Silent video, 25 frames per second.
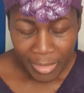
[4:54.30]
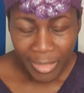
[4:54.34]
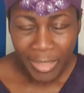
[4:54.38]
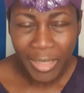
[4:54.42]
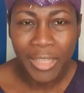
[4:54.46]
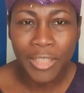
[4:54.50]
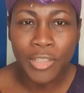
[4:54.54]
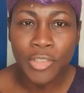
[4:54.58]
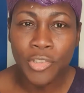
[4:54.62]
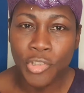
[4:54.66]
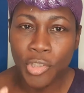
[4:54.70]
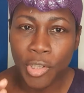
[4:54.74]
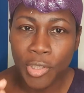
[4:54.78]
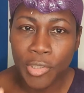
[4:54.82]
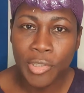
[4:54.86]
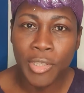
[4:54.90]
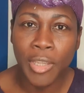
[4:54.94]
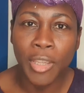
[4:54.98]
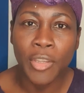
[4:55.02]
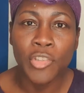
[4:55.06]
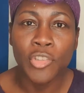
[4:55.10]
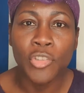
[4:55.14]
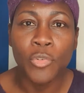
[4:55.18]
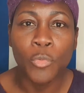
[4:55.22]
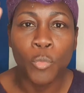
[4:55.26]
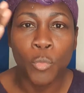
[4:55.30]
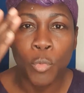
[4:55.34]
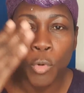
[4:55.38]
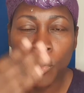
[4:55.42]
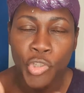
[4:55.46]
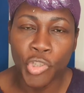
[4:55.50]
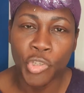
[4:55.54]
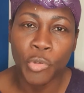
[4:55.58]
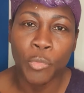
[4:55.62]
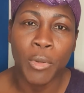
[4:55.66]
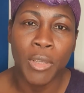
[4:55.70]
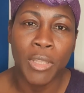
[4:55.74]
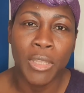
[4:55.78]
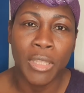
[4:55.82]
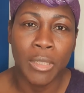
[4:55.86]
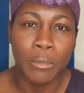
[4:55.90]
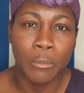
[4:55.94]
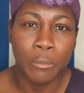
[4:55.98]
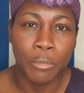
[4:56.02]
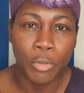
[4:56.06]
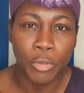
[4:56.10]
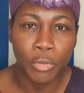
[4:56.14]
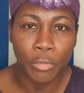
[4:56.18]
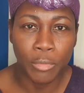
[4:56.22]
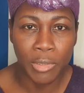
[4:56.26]
It's just going to wash away the
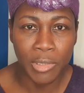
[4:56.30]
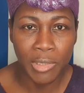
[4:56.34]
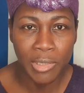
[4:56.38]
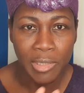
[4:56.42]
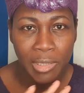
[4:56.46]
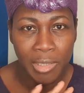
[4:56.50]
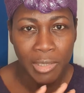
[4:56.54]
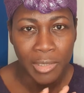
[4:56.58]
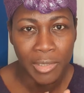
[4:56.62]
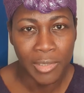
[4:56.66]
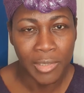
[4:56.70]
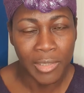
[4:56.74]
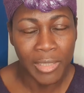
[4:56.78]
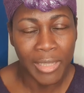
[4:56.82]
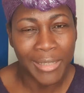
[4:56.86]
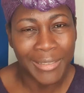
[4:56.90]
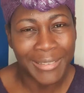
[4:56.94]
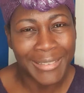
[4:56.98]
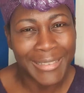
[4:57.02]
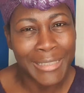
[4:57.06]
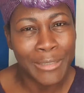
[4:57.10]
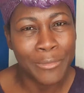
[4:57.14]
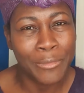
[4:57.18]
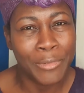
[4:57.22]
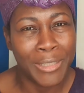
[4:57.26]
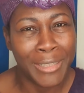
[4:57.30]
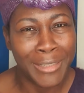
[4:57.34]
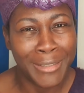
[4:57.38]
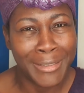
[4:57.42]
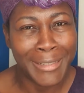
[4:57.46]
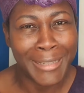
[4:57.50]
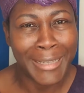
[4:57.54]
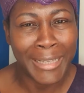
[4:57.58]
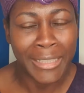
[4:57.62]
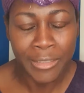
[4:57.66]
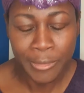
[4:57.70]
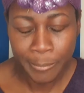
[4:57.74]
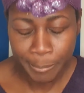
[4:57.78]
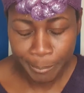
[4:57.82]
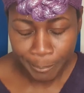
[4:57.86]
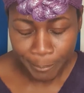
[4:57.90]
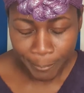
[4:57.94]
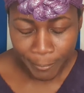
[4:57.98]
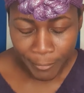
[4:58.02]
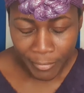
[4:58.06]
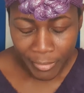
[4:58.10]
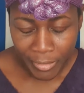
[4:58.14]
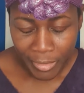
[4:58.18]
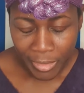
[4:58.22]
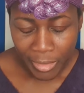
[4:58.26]
impurities and leave it at that.
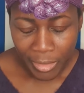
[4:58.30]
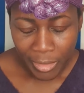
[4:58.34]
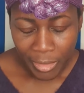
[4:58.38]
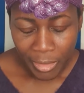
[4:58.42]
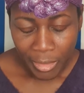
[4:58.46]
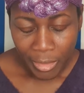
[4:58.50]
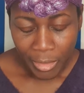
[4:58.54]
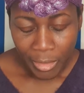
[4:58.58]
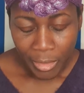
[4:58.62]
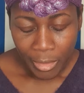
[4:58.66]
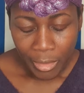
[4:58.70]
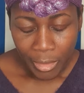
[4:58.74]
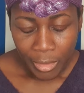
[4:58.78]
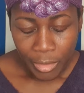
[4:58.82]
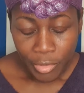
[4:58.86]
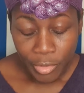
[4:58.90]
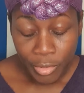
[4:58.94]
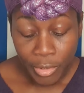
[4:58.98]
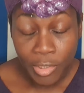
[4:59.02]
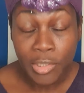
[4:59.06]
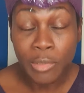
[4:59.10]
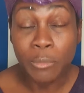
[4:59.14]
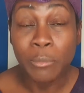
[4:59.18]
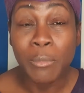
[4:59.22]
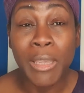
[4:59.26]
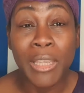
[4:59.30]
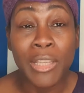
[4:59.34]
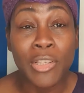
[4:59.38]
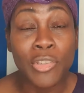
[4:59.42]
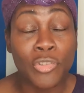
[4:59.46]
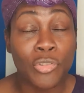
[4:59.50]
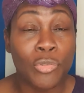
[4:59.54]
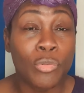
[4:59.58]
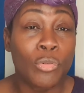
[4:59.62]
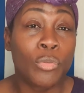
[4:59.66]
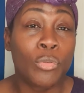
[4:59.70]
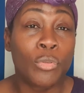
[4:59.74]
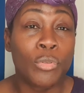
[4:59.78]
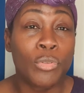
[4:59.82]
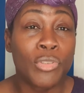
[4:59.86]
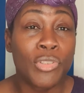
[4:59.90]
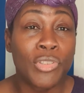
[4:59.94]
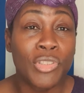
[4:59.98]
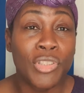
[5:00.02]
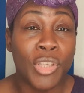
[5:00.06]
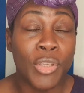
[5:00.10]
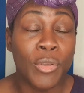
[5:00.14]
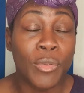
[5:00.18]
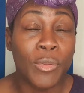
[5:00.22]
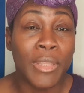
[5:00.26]
You need to make sure
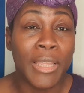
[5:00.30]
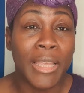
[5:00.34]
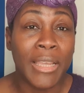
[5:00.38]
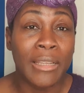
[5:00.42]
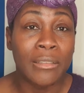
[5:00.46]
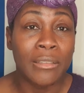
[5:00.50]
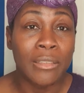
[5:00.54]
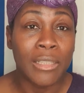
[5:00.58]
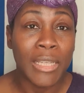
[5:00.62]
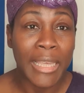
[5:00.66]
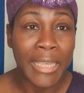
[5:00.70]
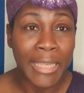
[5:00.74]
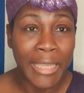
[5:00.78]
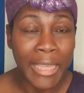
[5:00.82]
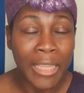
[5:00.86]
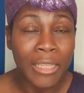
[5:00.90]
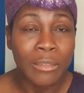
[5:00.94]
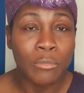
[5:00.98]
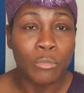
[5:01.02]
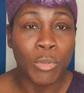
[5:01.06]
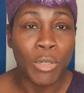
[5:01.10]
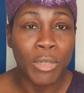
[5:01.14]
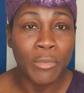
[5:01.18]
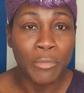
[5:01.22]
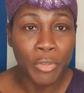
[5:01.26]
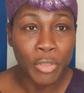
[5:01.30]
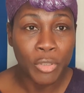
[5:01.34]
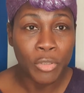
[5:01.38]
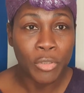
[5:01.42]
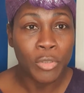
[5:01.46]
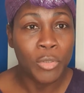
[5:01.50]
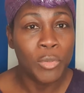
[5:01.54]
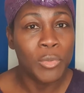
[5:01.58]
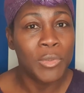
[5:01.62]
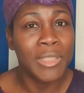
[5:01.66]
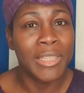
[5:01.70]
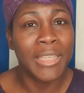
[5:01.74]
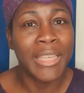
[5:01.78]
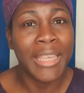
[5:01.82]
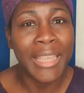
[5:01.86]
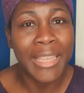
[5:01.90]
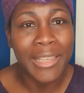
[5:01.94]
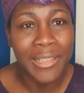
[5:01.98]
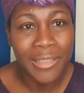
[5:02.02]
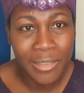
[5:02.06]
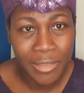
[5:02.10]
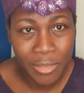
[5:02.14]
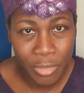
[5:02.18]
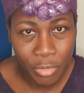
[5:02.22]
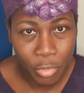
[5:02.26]
also that, again, whatever you're using
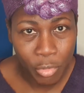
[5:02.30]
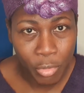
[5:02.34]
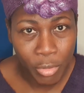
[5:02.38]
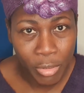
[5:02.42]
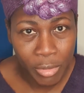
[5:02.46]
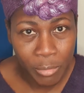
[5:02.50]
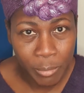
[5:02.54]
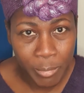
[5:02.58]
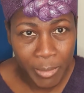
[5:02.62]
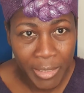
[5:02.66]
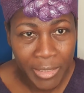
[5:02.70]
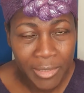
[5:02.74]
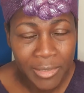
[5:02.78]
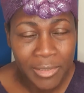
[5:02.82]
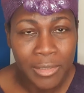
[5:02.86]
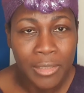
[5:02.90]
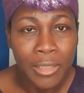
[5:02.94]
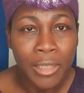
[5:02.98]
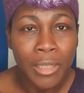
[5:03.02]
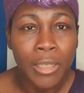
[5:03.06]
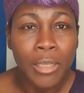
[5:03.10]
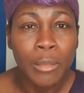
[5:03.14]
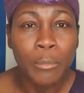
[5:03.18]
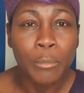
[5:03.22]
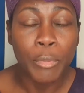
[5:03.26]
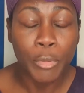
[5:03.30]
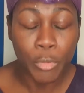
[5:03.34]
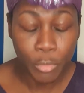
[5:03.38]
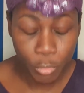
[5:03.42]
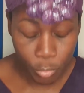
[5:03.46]
isn't oil-based, but